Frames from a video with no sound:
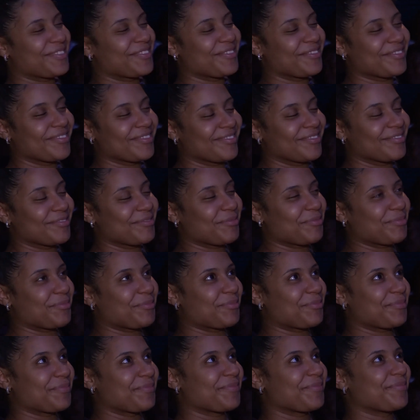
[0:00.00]

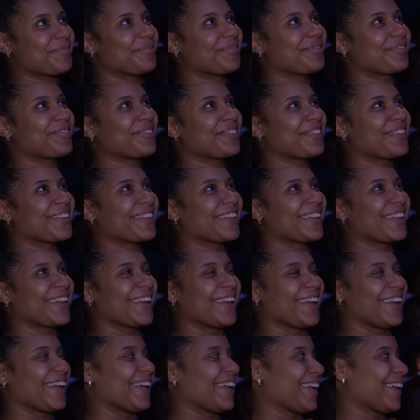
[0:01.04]

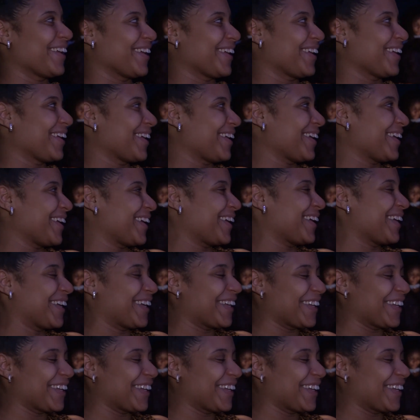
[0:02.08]
(no one is talking)